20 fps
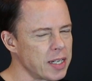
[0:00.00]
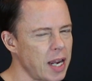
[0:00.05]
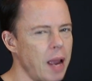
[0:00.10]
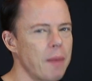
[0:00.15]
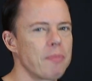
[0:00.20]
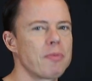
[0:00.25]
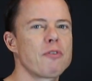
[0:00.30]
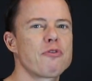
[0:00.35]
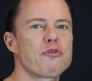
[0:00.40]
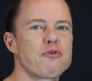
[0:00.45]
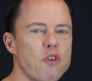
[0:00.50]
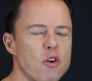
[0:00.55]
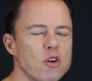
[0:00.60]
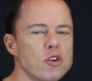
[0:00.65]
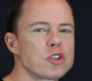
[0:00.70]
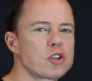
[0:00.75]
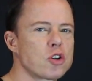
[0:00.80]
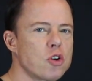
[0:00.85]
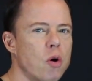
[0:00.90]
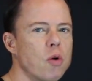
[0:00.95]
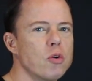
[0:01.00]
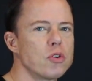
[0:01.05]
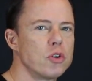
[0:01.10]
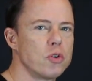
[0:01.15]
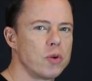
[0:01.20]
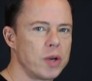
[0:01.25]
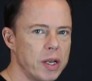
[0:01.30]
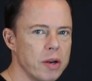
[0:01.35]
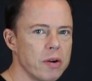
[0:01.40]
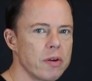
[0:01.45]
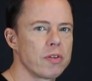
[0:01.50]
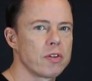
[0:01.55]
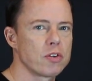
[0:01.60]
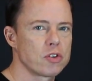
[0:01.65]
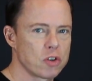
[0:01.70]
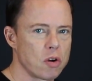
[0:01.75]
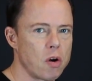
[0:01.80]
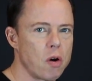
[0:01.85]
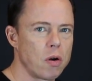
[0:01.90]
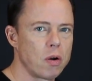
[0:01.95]
time, the first chord you hear in the
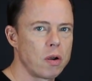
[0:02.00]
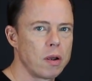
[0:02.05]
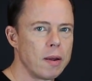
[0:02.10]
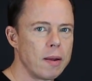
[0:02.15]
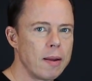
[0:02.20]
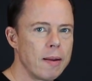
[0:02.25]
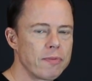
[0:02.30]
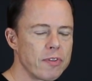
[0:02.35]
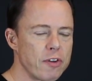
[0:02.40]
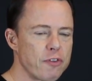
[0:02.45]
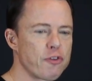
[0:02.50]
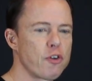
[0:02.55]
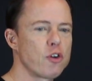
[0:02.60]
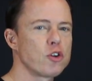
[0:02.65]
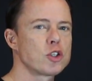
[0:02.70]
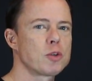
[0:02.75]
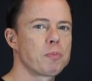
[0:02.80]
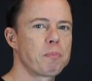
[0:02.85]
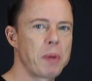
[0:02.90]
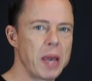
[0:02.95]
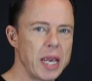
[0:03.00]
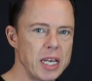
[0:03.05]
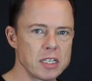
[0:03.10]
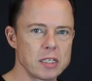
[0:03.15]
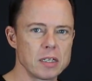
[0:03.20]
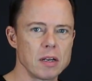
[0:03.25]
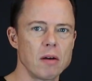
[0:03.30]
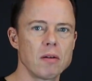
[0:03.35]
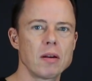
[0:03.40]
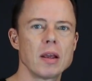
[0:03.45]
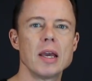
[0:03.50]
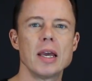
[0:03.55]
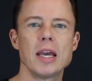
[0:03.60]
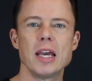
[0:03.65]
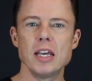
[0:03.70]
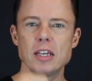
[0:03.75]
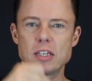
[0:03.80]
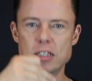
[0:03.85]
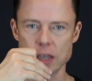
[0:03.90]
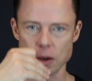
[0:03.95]
song, the first bass note
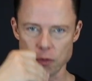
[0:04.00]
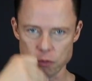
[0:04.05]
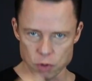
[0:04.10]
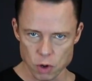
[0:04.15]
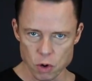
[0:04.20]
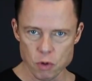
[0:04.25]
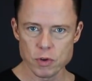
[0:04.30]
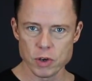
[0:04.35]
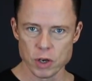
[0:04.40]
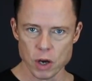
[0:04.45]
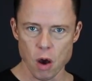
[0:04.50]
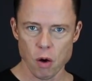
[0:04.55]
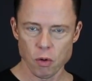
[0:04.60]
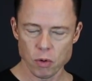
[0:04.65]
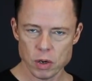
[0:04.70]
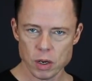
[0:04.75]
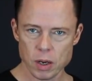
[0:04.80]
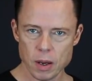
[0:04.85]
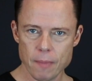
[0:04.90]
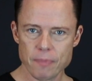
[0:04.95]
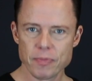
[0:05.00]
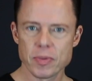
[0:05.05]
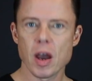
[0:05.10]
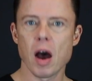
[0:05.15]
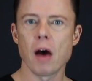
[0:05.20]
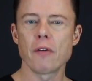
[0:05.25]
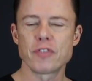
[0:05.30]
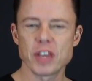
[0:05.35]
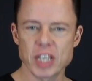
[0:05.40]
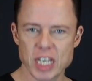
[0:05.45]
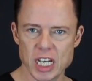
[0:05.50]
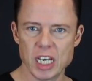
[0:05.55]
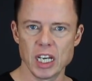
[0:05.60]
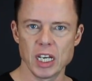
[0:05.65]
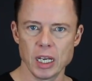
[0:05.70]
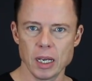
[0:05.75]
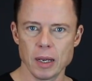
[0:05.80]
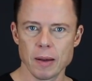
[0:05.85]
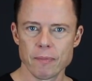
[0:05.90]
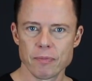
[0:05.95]
is the root note of the
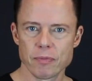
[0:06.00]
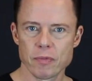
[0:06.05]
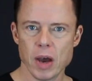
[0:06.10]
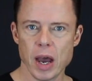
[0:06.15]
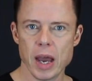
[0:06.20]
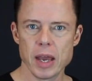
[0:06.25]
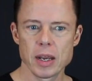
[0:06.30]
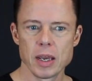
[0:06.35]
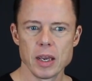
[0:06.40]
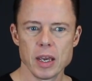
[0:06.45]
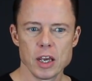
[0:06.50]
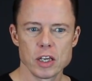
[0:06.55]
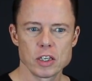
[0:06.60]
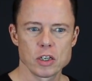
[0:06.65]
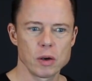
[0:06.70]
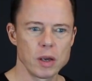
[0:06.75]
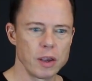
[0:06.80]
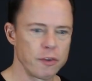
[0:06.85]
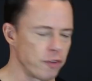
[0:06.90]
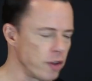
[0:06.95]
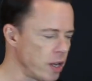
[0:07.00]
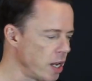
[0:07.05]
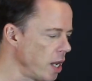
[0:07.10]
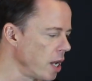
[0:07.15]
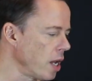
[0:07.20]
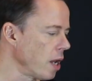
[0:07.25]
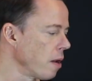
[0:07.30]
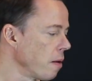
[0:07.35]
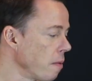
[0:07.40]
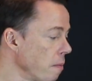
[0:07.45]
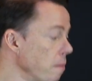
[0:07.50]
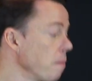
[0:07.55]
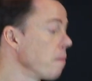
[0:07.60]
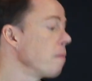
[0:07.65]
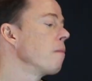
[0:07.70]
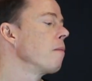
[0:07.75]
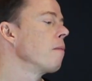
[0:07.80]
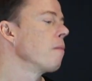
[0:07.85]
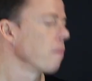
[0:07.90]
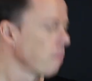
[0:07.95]
key, right? So if you hear,
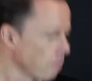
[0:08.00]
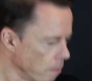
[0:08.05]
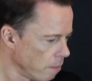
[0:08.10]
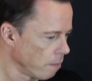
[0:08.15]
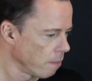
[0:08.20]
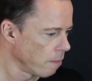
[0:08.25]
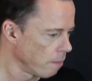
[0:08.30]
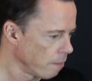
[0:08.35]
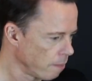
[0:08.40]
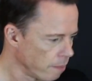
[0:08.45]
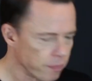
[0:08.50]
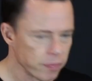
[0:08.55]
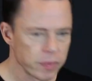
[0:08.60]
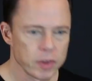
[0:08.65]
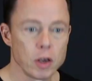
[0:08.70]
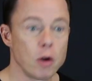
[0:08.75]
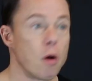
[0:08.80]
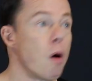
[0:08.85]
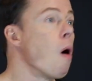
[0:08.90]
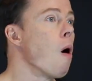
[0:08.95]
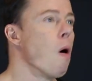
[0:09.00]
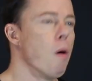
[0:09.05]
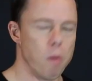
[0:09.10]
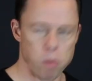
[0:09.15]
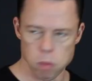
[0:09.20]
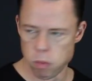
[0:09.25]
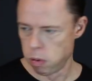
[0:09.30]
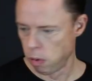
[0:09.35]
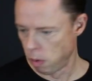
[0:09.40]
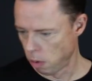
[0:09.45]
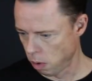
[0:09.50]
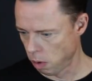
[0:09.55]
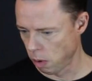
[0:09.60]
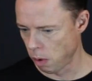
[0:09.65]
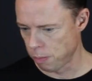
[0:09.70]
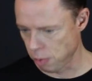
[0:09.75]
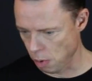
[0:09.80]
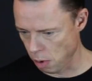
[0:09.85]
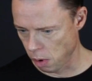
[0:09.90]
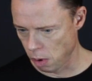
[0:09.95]
you
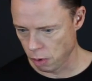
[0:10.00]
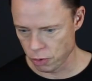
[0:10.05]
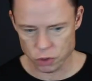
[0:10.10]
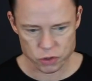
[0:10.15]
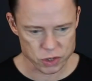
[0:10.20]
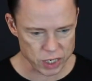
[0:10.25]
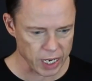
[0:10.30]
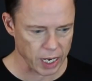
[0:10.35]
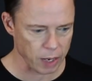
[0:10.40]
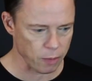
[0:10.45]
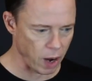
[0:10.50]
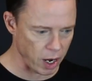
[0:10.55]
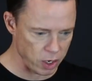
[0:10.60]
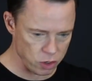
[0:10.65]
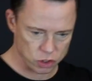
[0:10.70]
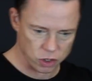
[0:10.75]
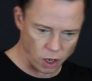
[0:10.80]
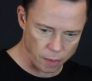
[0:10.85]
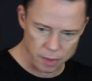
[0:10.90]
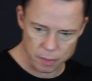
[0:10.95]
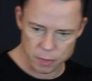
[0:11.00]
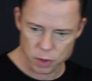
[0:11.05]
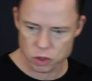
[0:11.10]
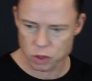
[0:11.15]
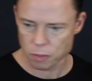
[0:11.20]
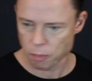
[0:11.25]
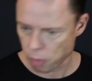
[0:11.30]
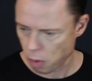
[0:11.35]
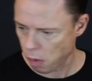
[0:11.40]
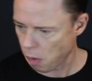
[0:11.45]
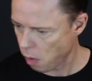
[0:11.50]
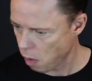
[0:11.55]
know, you sing it, right? You stop the music.